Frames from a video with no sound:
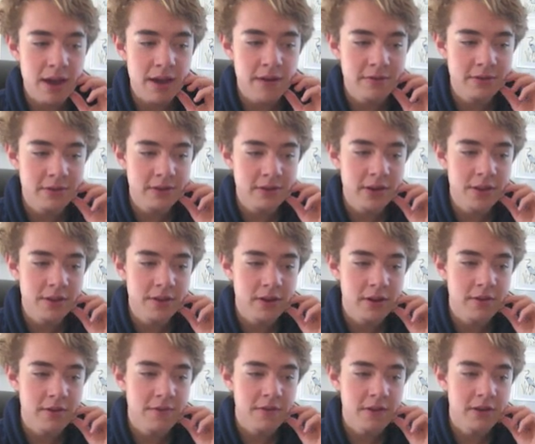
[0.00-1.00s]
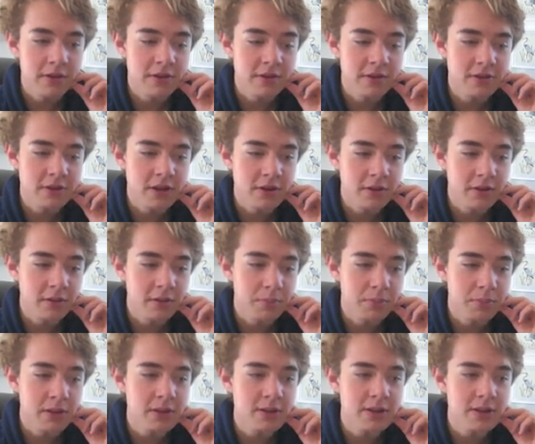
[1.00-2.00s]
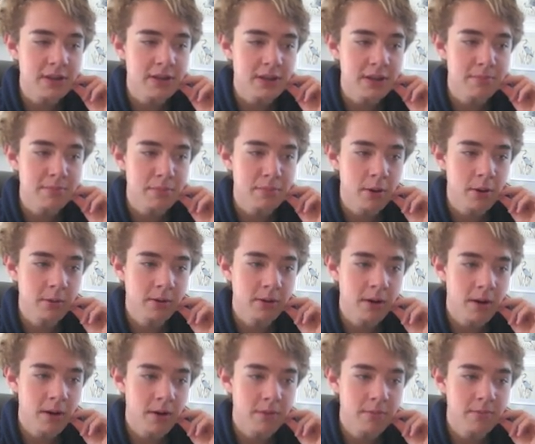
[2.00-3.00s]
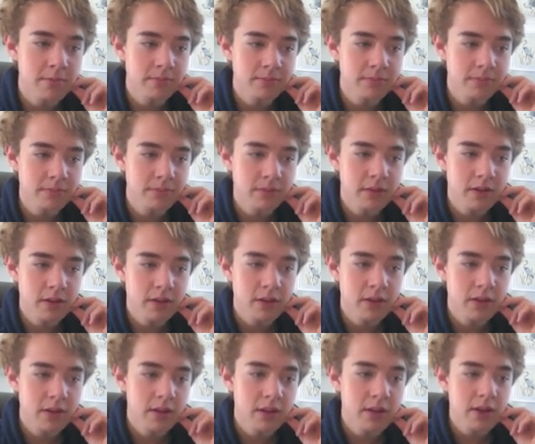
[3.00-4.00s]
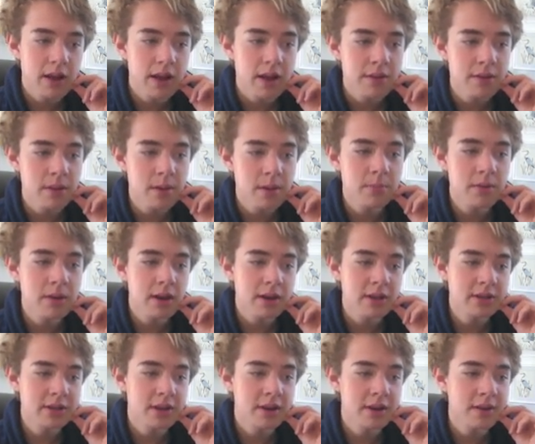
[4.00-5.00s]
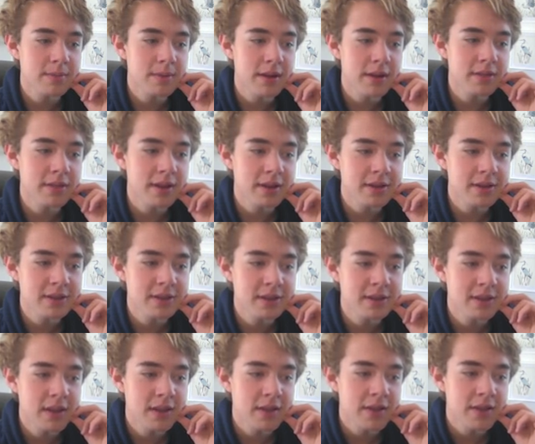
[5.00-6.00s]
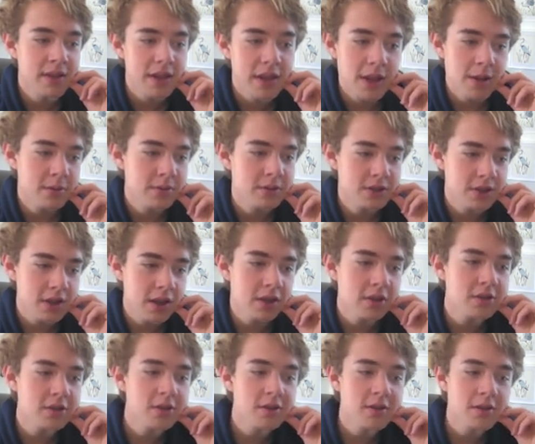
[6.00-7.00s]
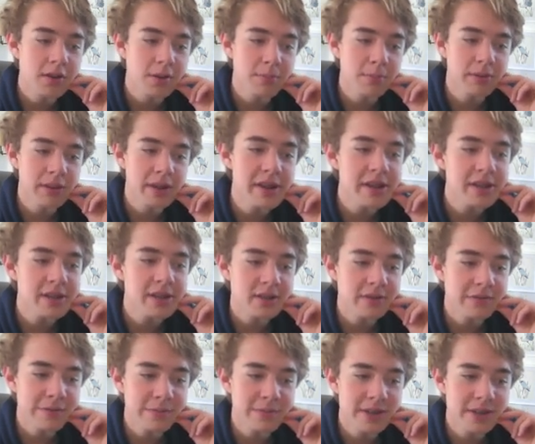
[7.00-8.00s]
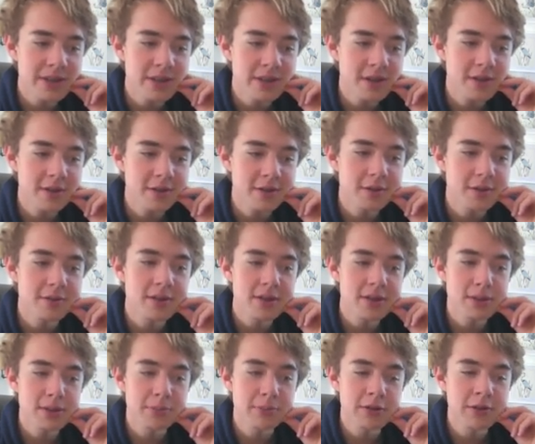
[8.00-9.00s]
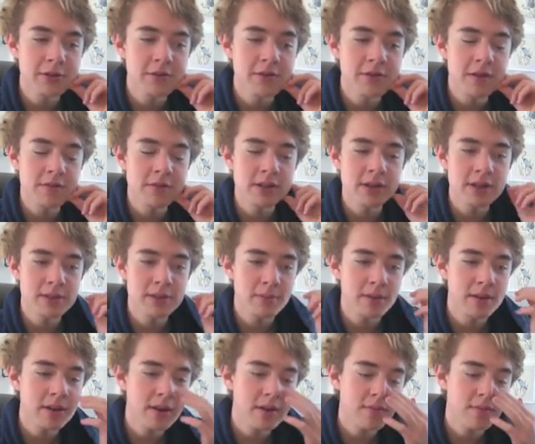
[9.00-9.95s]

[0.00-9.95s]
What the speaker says: after another Confederate general, PGT Beauregard. And then we gotta talk about this. It was changed due to complaints from teachers who disapproved of the displayed